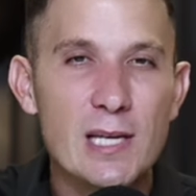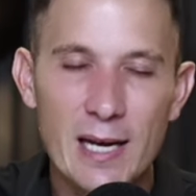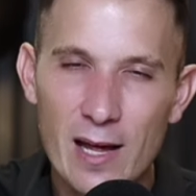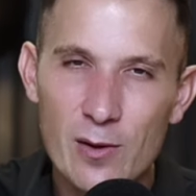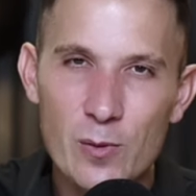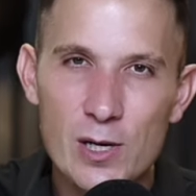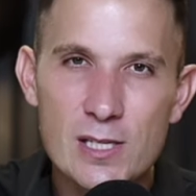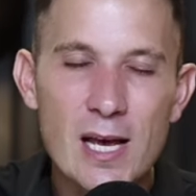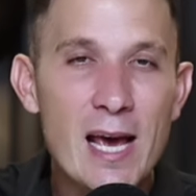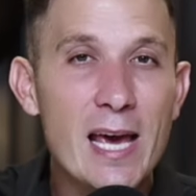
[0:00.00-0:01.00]
In other words,
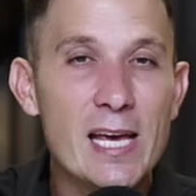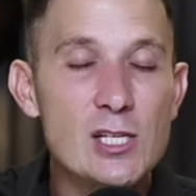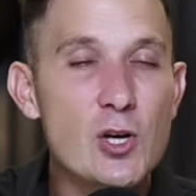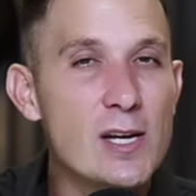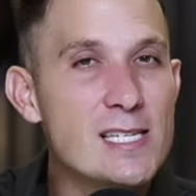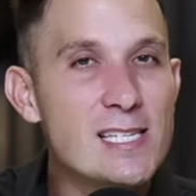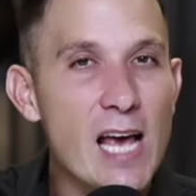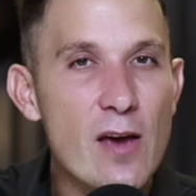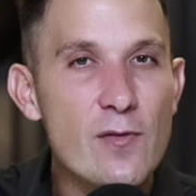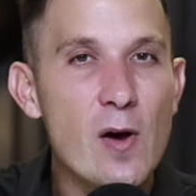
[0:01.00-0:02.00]
He's going to
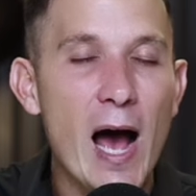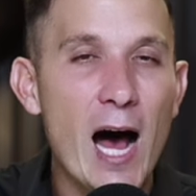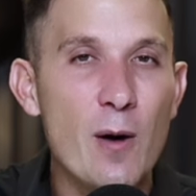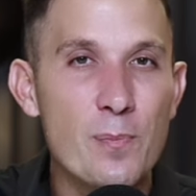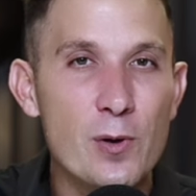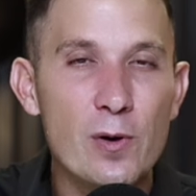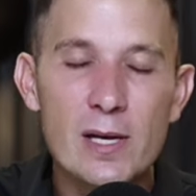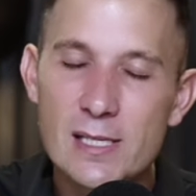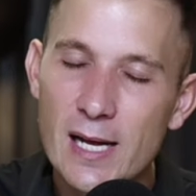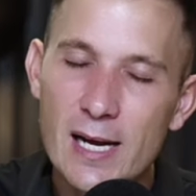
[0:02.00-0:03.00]
save you, help you,
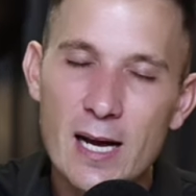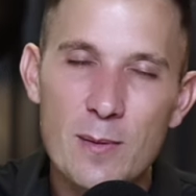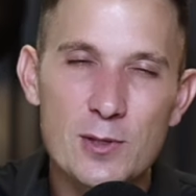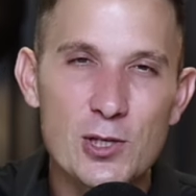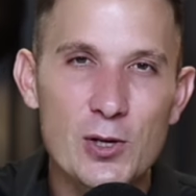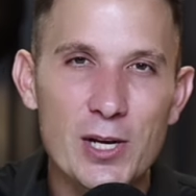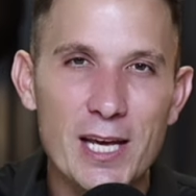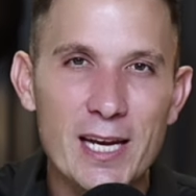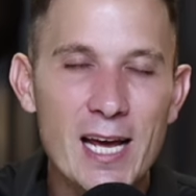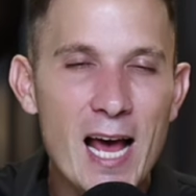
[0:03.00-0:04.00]
He's going to come to your
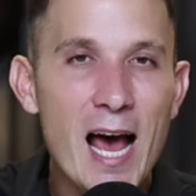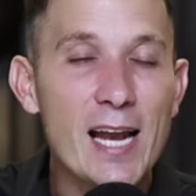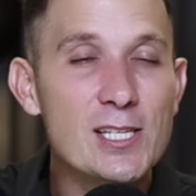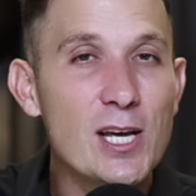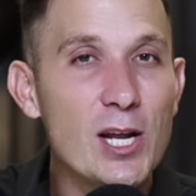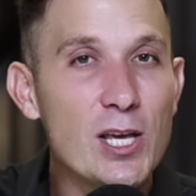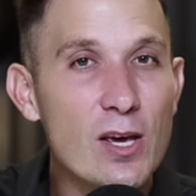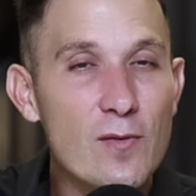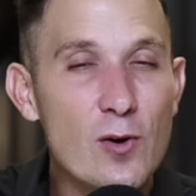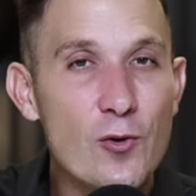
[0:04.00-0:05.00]
need, and He's going to
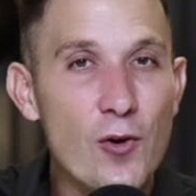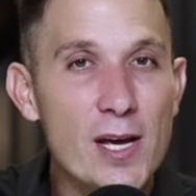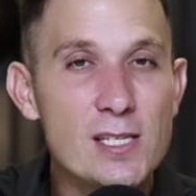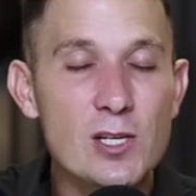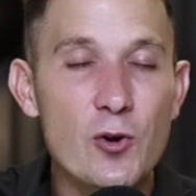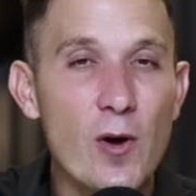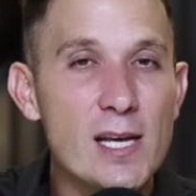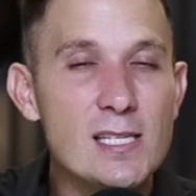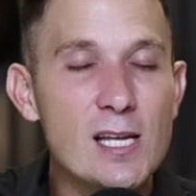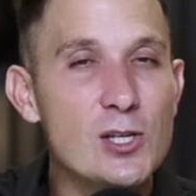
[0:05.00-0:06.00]
give you grace,
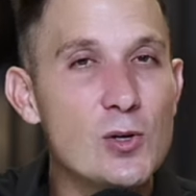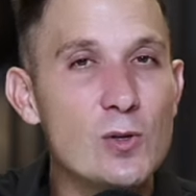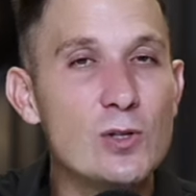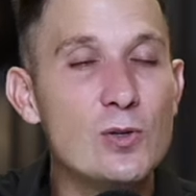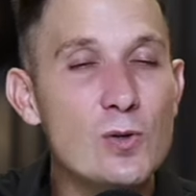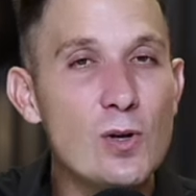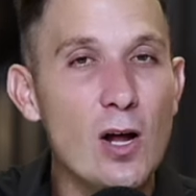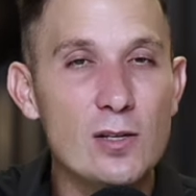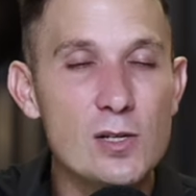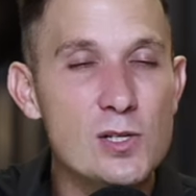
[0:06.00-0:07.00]
grace that you do
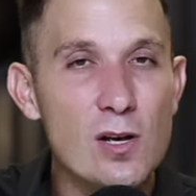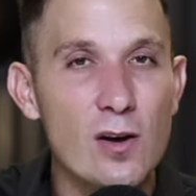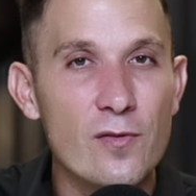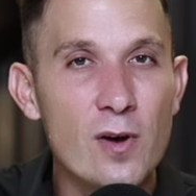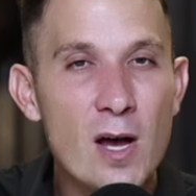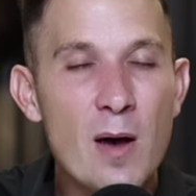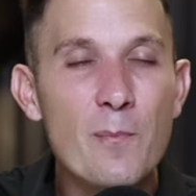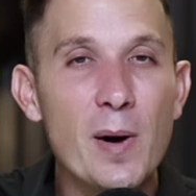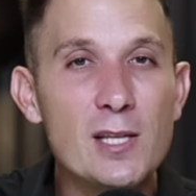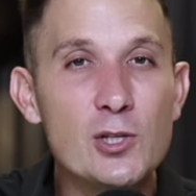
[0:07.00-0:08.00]
not deserve,
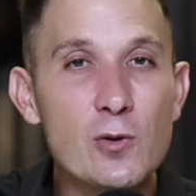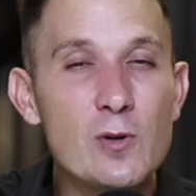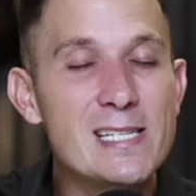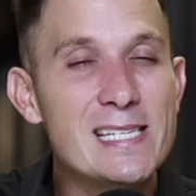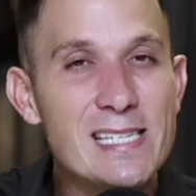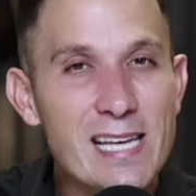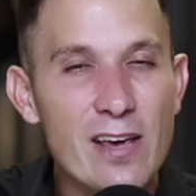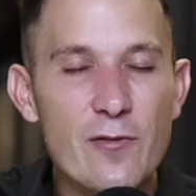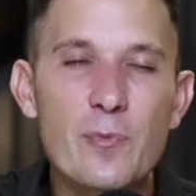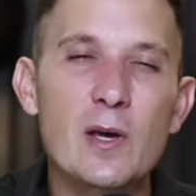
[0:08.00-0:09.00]
but you
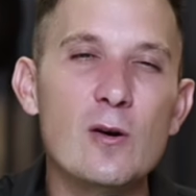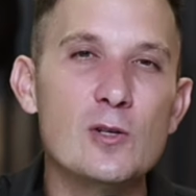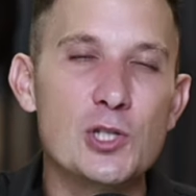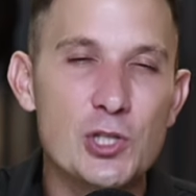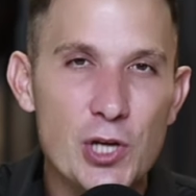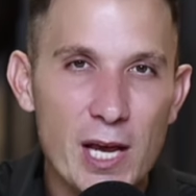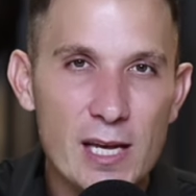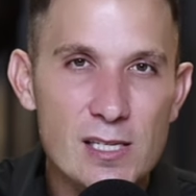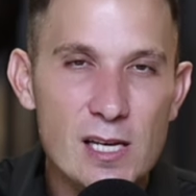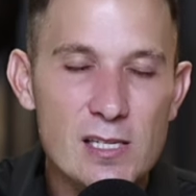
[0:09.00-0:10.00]
receive because
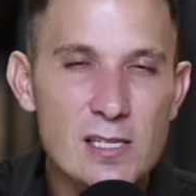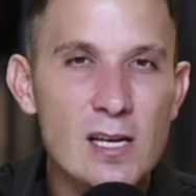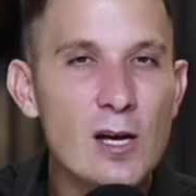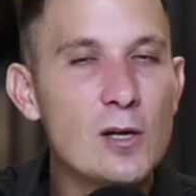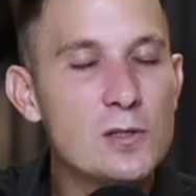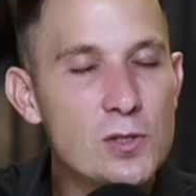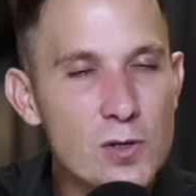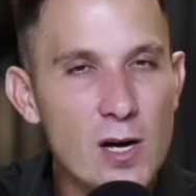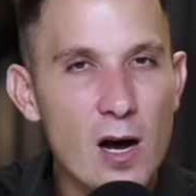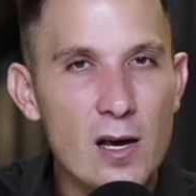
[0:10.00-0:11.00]
Jesus
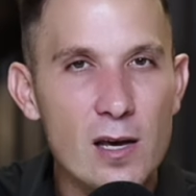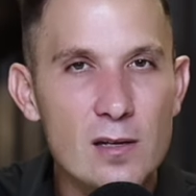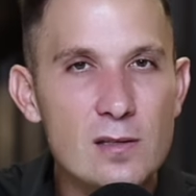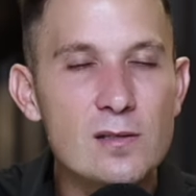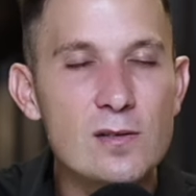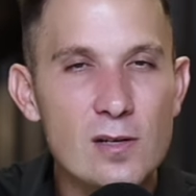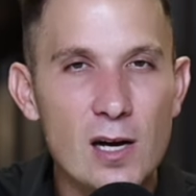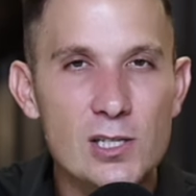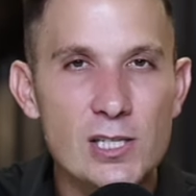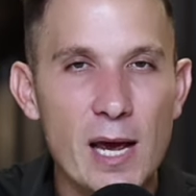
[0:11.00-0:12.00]
took our guilt, took our
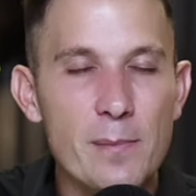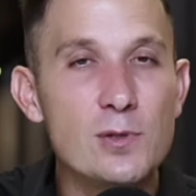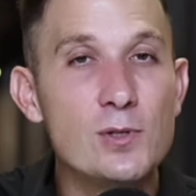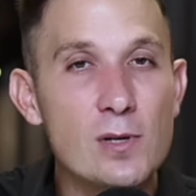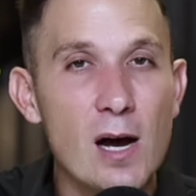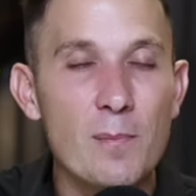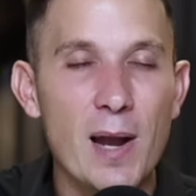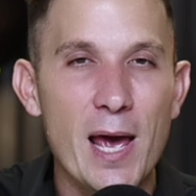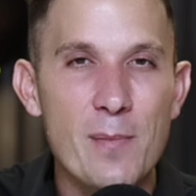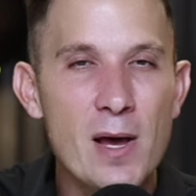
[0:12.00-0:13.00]
shame, took our
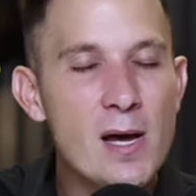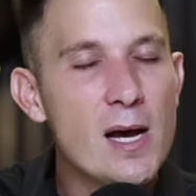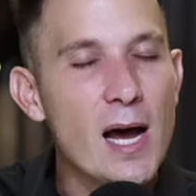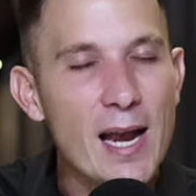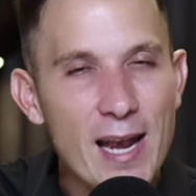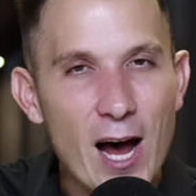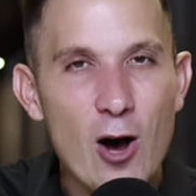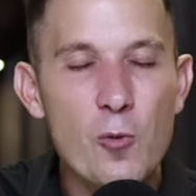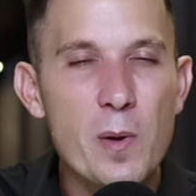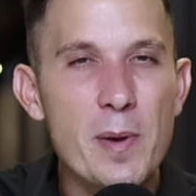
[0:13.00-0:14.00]
blame, and now
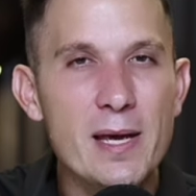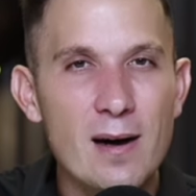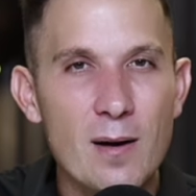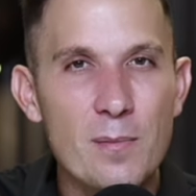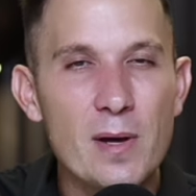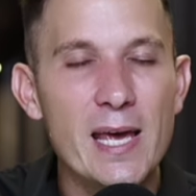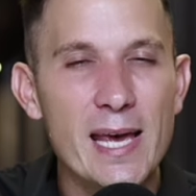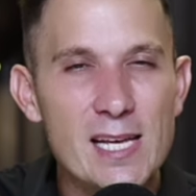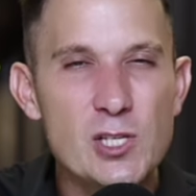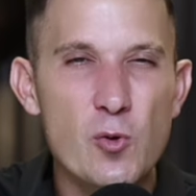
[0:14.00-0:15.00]
we become
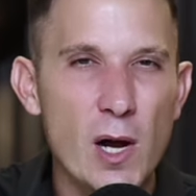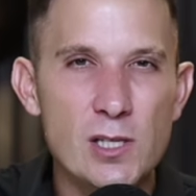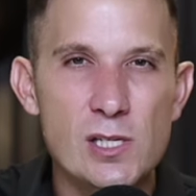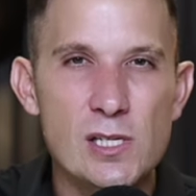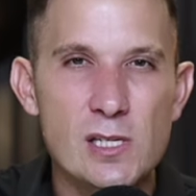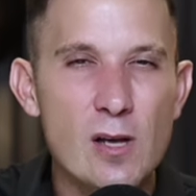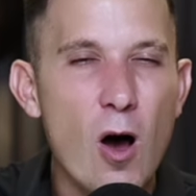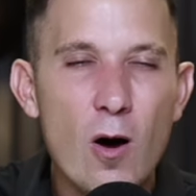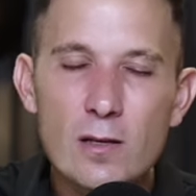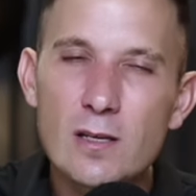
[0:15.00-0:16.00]
His righteousness.
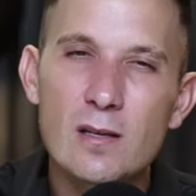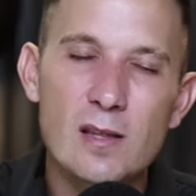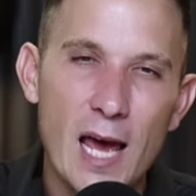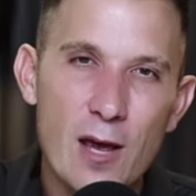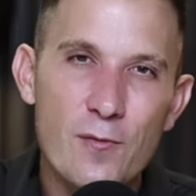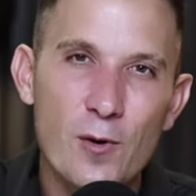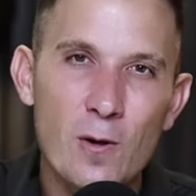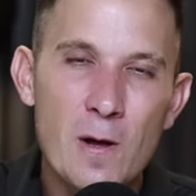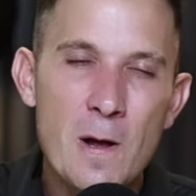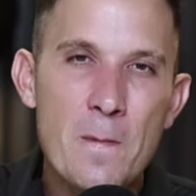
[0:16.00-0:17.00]
Aren't you thankful
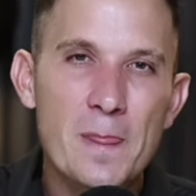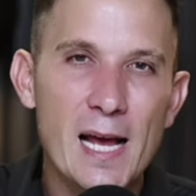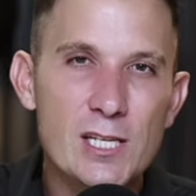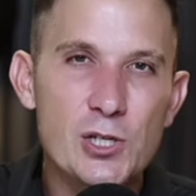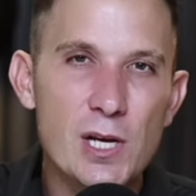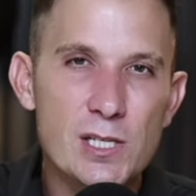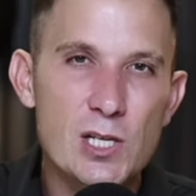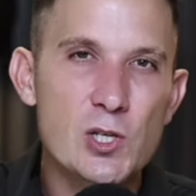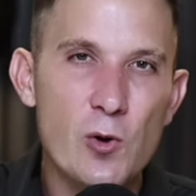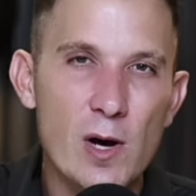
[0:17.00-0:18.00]
that
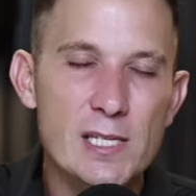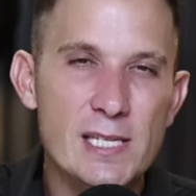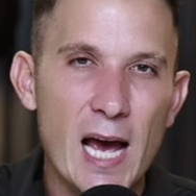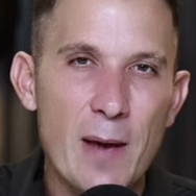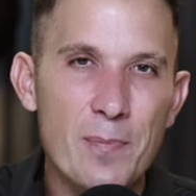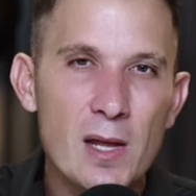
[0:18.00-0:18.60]
Jesus Christ came?